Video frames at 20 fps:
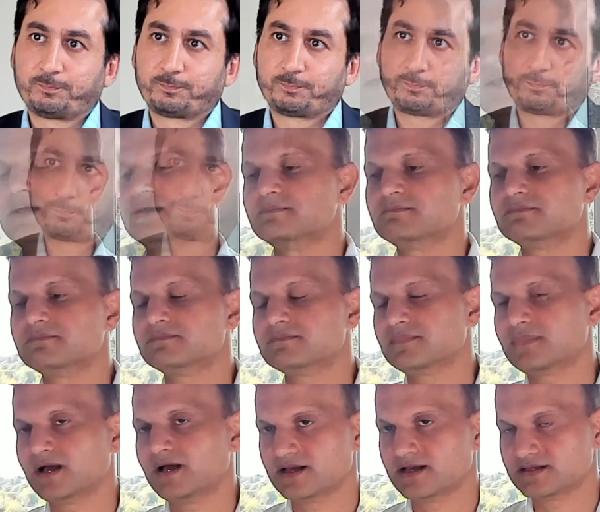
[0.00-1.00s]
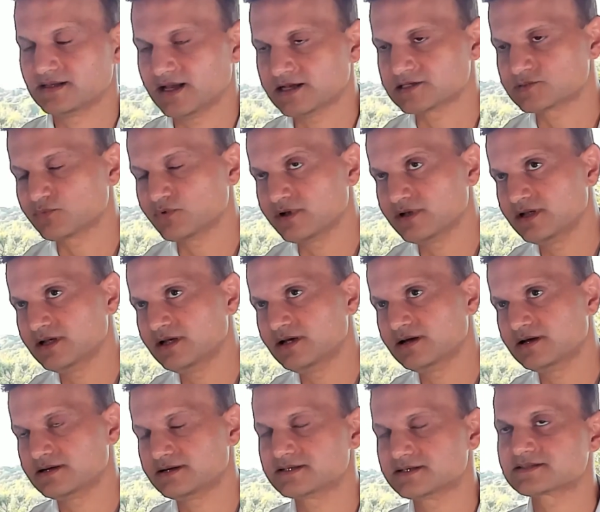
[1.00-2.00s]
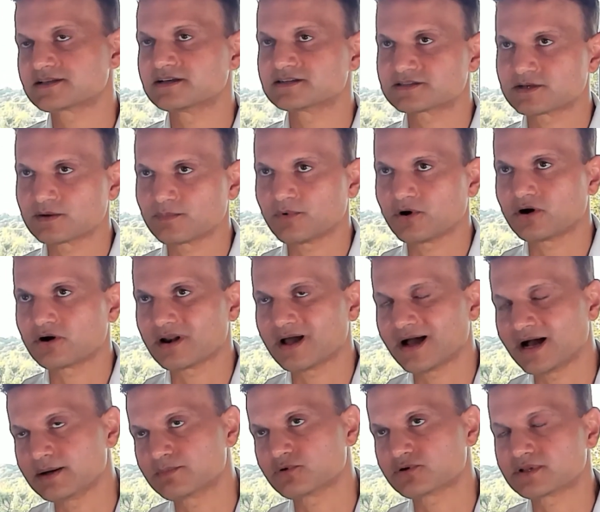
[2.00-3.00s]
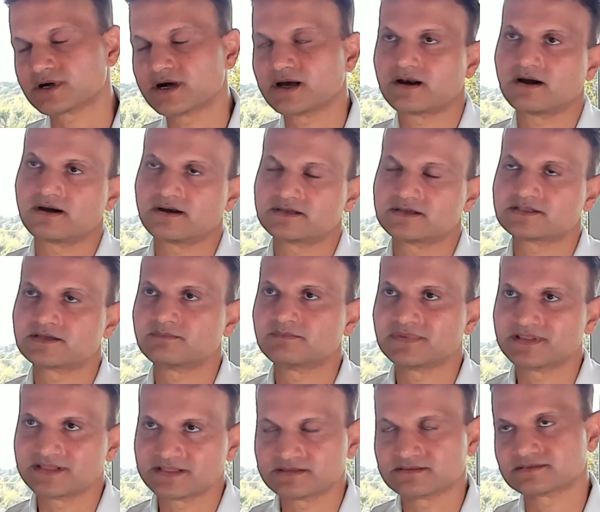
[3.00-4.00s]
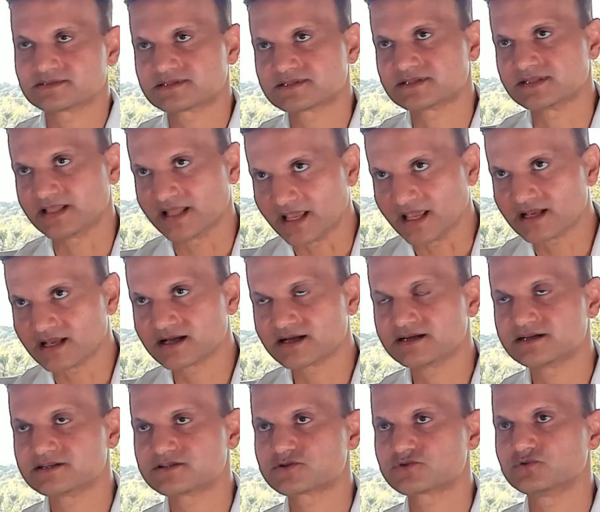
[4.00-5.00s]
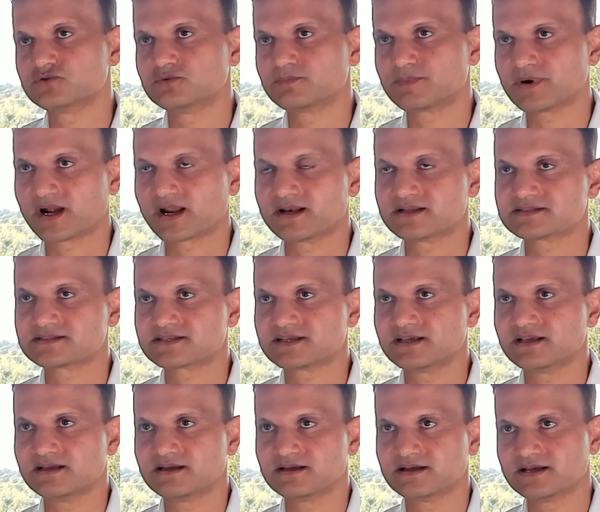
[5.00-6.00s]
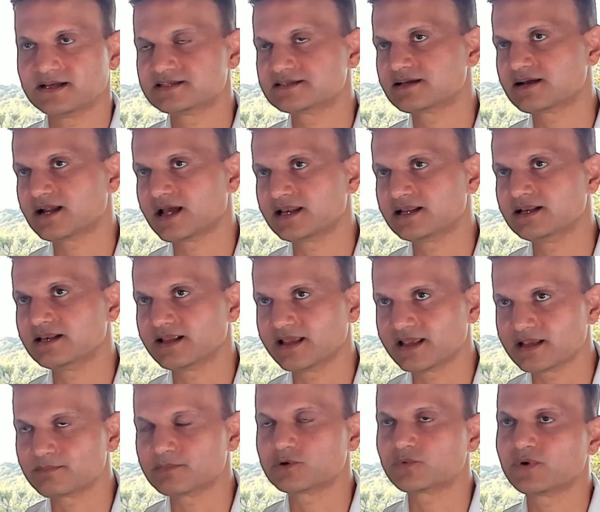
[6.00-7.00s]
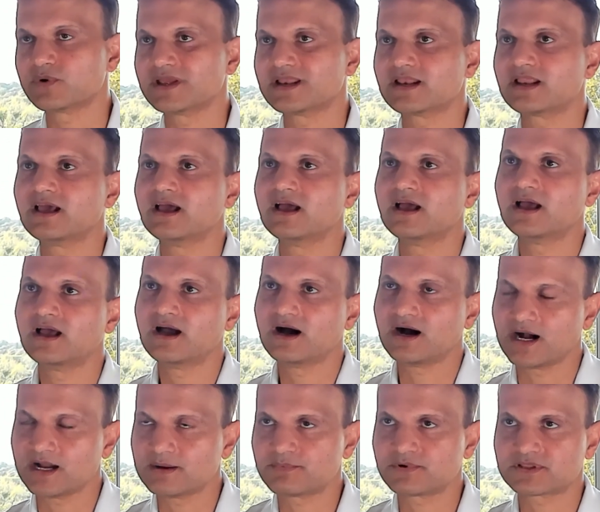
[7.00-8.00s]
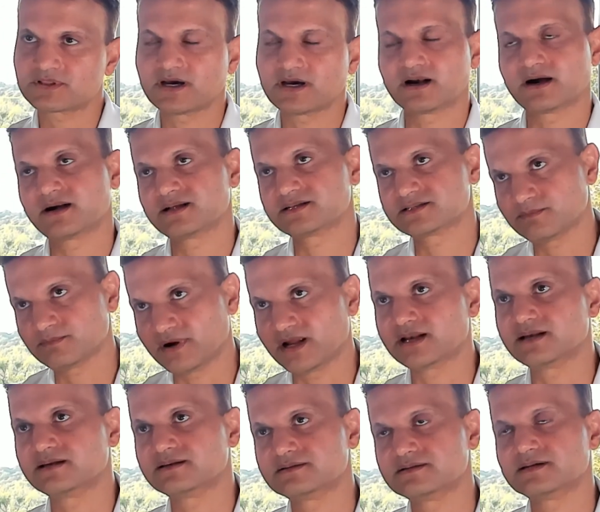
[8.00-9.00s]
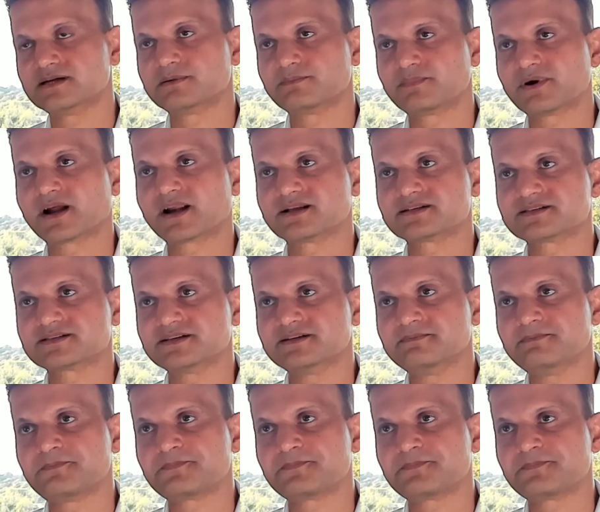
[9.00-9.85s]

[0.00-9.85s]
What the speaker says: As we discussed about hypothyroidism's link to pregnancy, is there any link between hyperthyroidism and pregnancy?